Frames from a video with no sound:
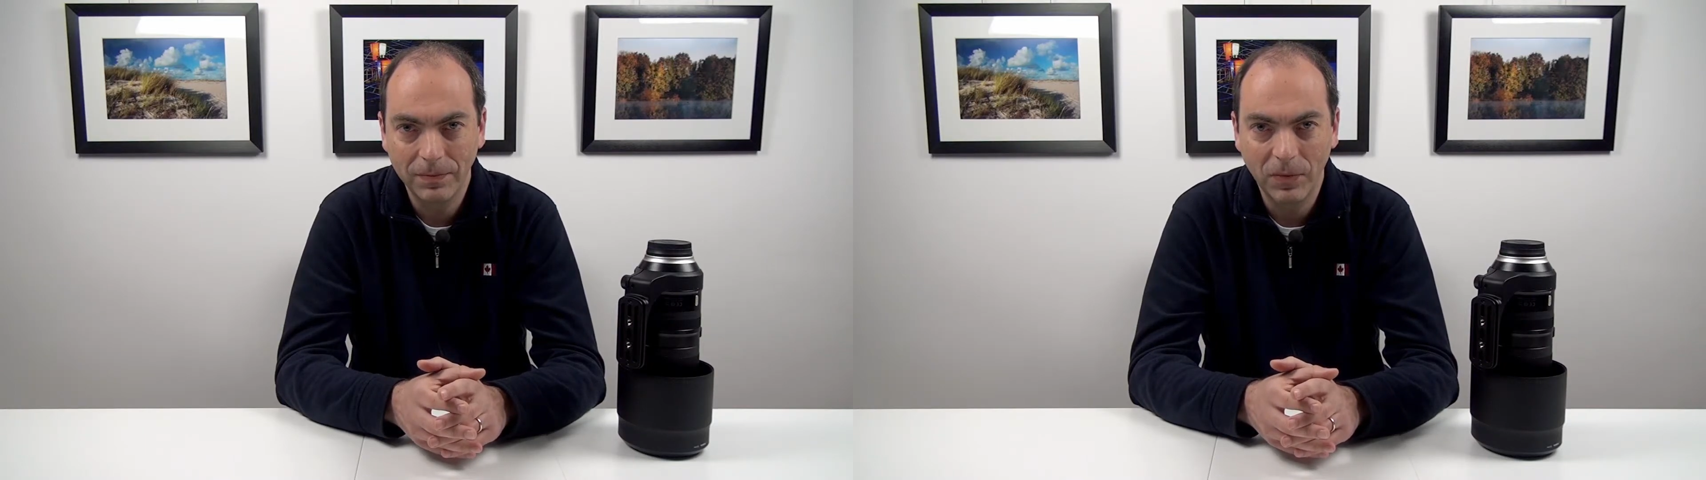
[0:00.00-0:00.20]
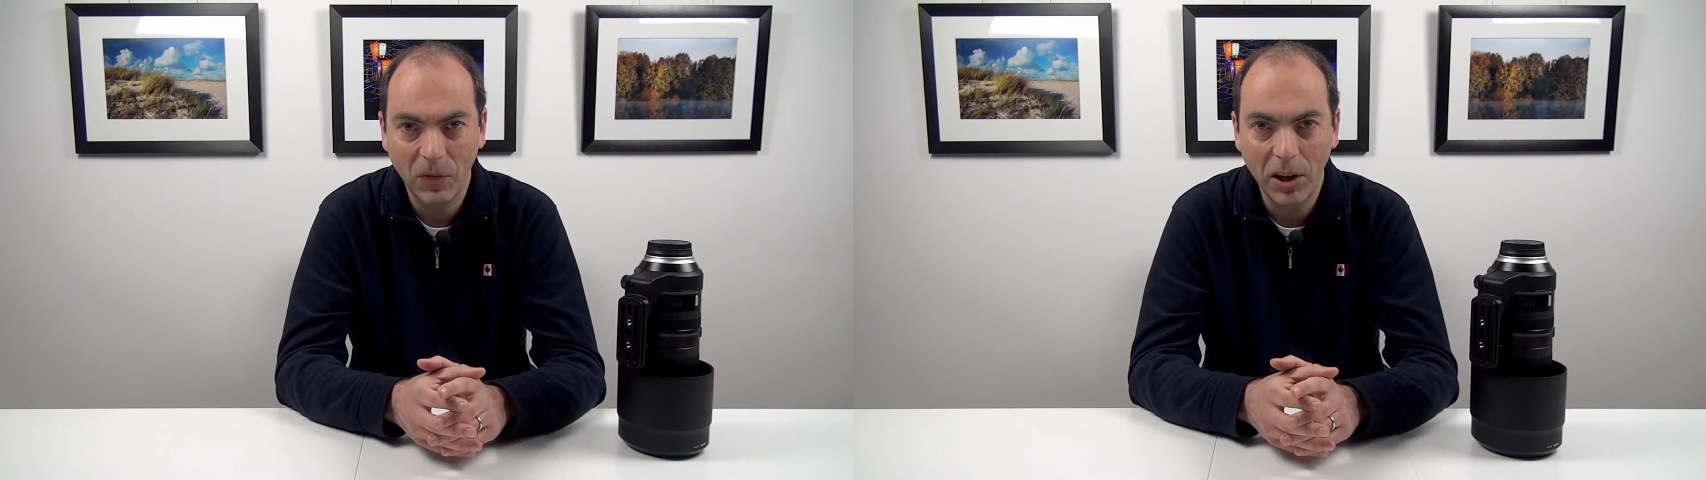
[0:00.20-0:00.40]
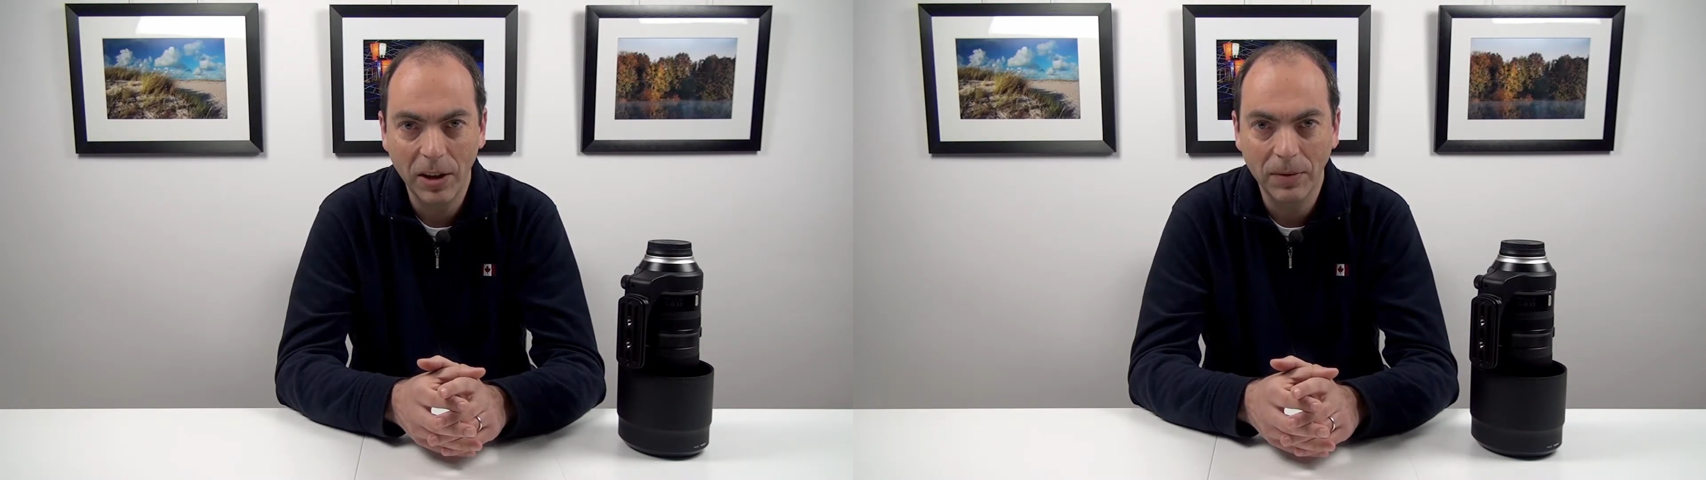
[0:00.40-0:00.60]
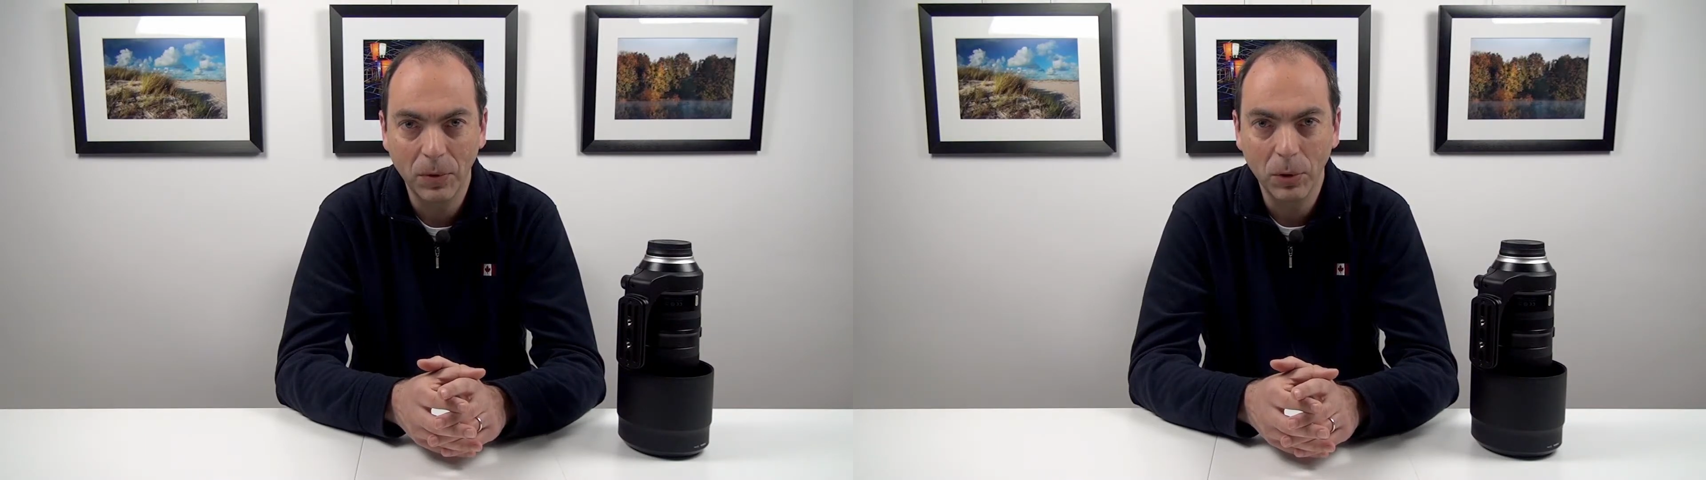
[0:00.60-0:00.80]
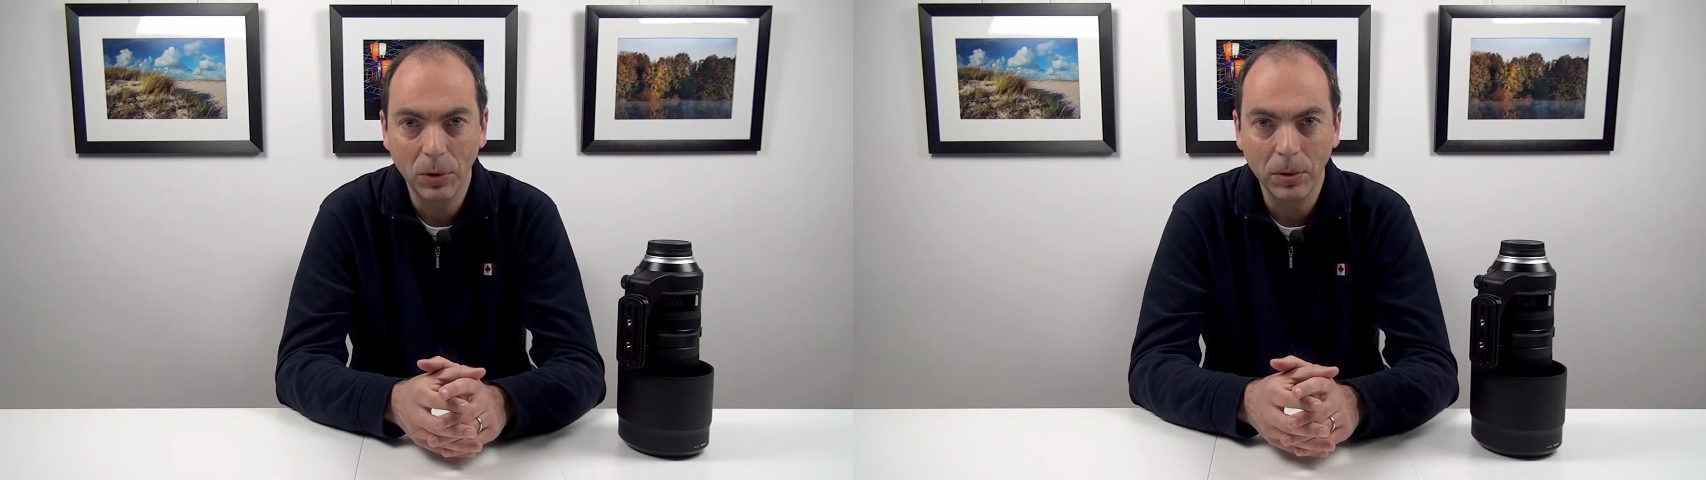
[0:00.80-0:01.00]
take a
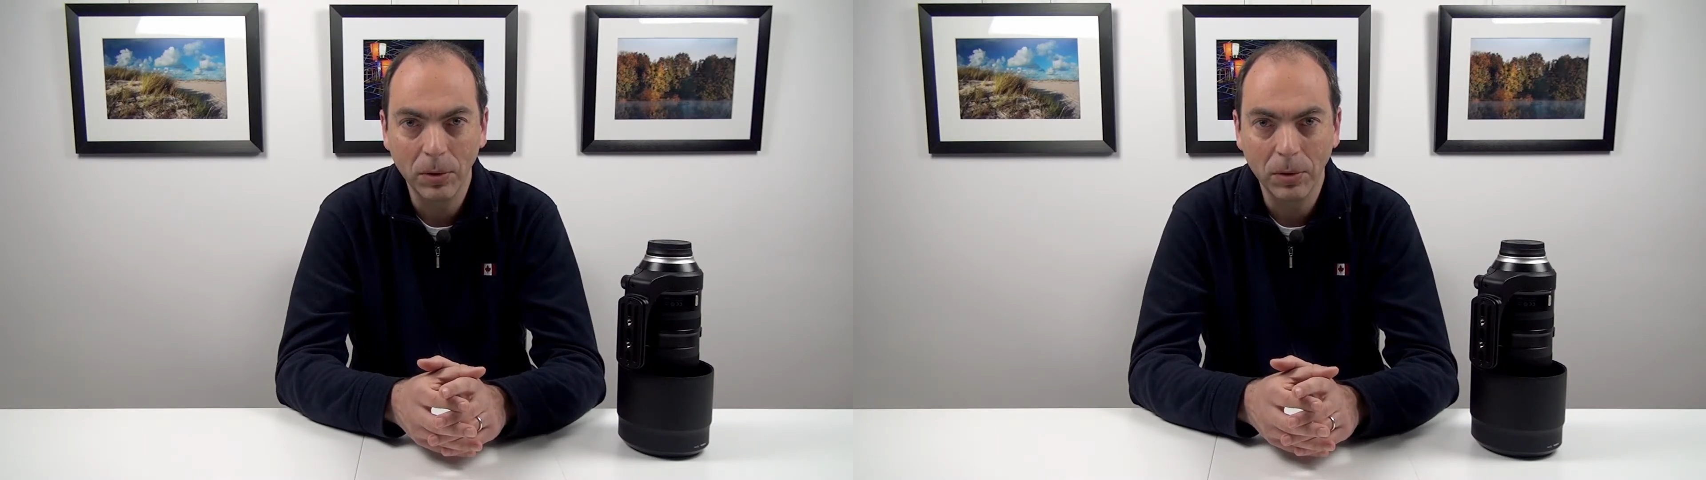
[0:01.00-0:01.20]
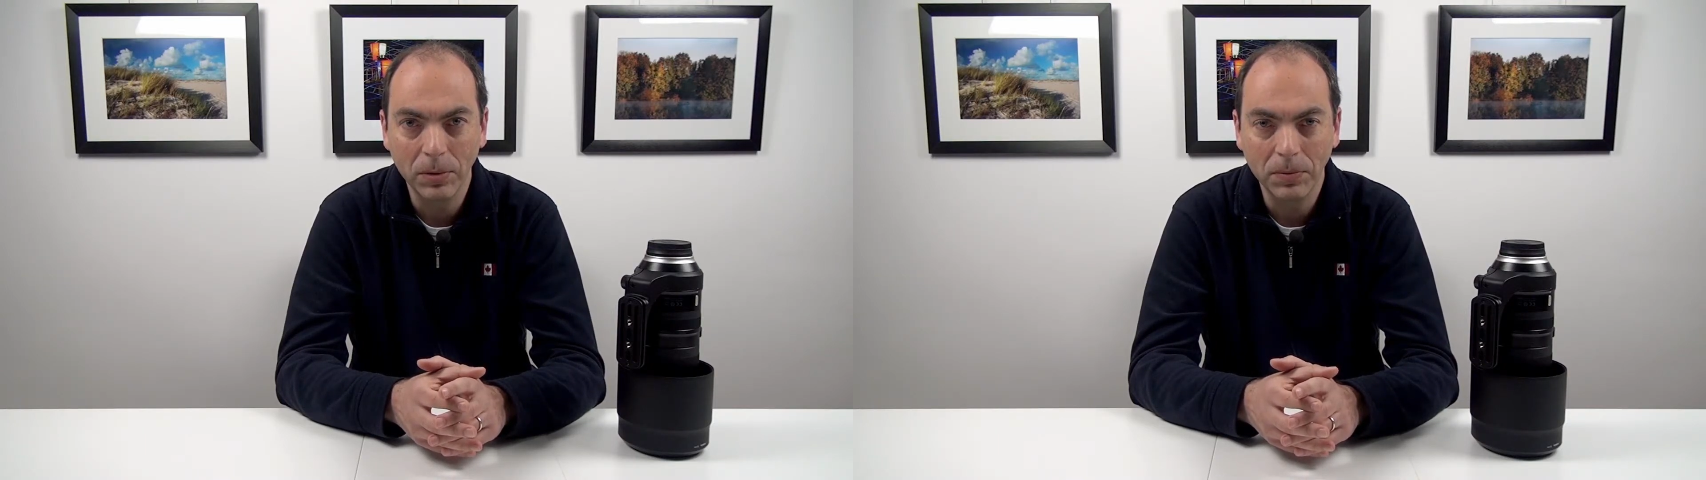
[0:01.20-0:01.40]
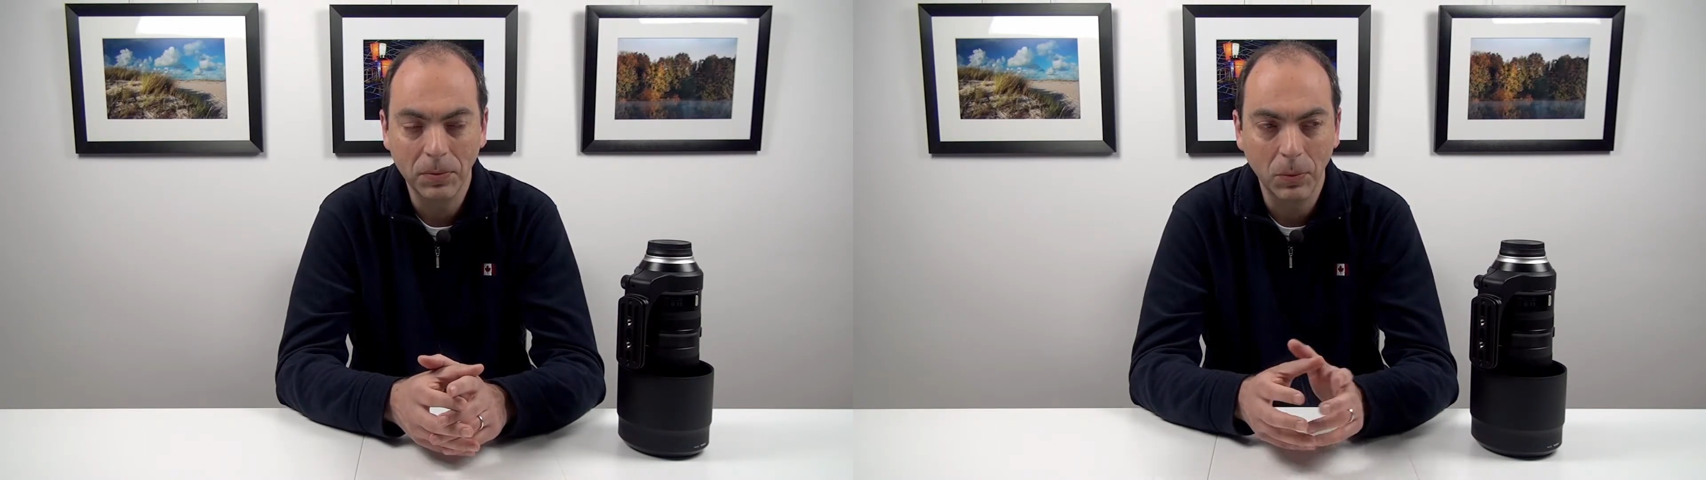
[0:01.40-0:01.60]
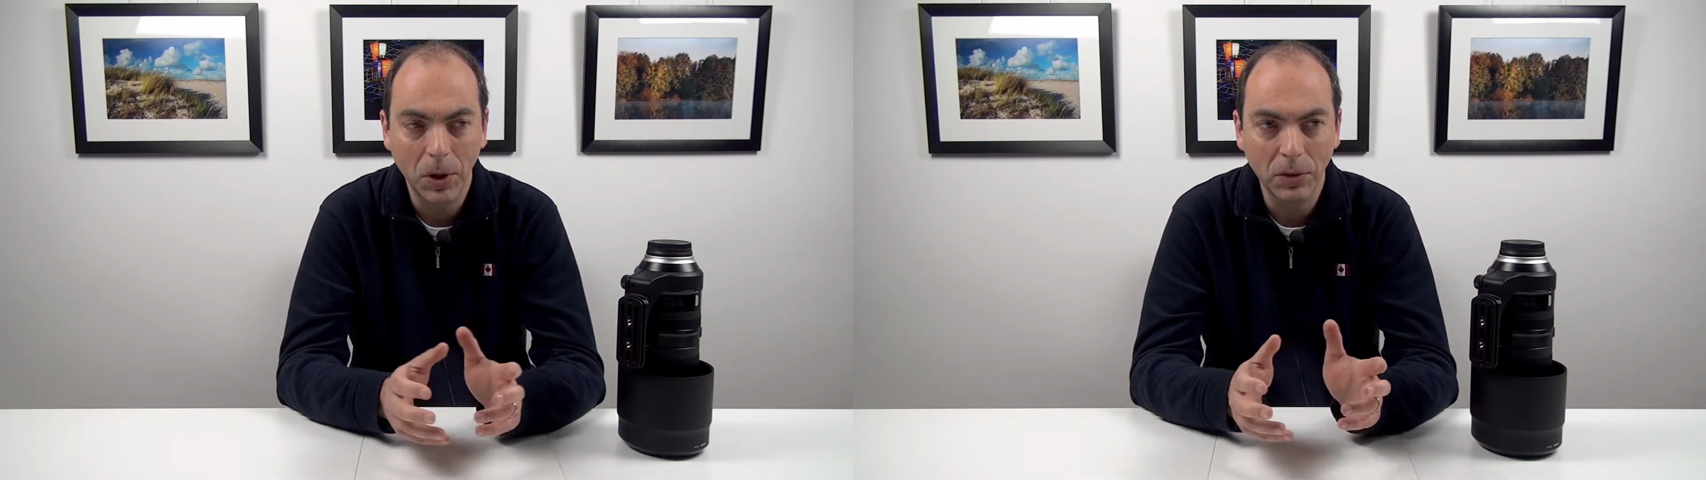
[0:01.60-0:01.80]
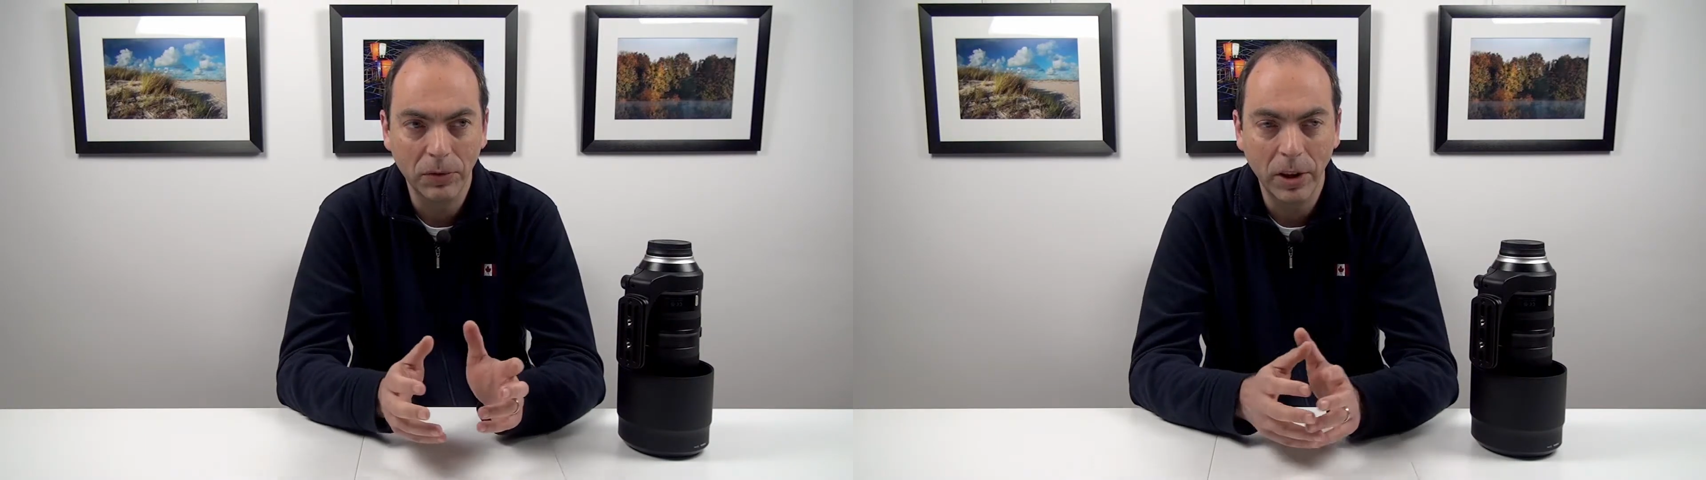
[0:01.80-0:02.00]
photo of
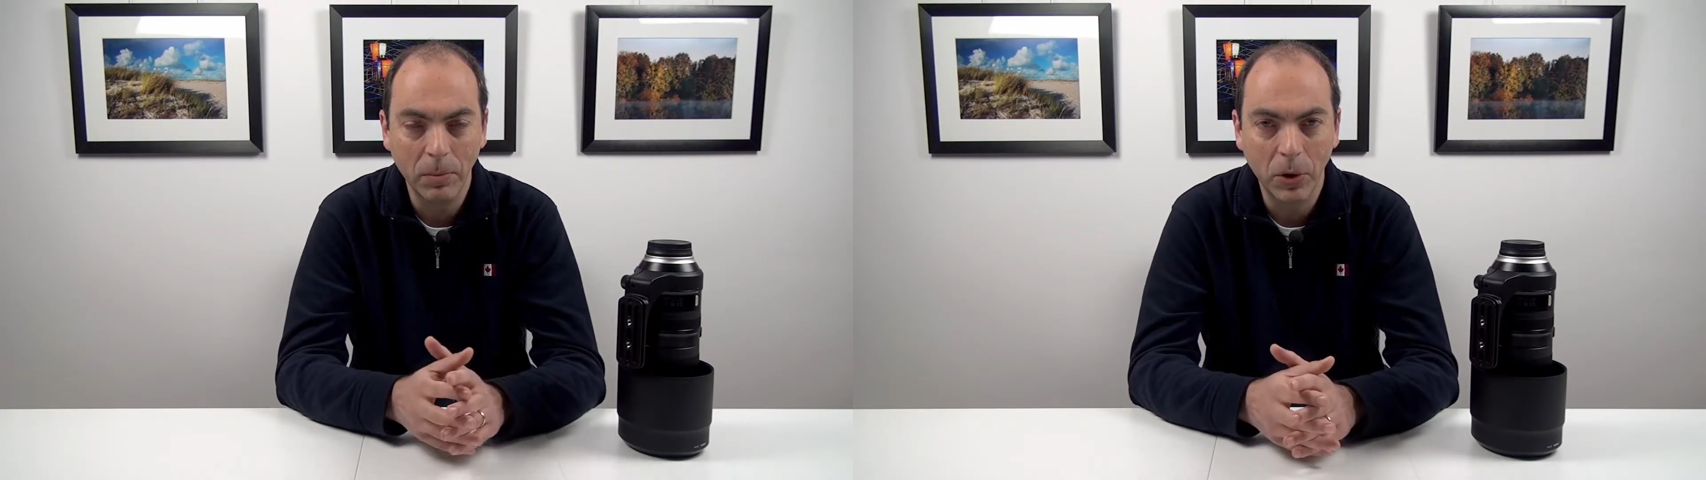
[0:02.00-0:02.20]
one of them,